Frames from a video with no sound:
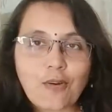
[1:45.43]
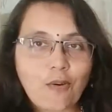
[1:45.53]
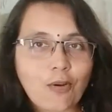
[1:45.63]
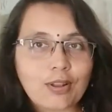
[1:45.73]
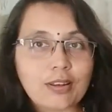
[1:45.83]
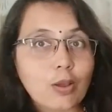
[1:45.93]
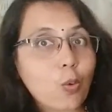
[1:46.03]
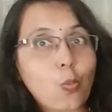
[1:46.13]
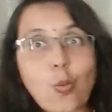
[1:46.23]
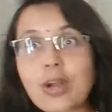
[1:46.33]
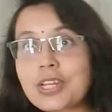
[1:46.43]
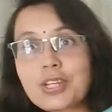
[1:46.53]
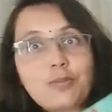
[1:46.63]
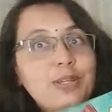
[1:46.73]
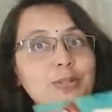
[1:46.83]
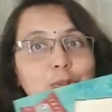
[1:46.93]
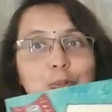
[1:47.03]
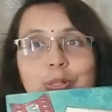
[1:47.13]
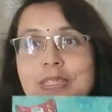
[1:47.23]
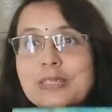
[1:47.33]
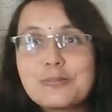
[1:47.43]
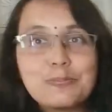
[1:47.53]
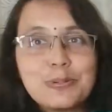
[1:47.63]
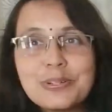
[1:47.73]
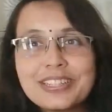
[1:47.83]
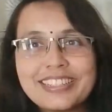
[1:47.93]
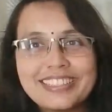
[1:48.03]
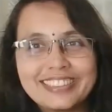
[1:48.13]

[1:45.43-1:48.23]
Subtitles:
on what shall we do with this book.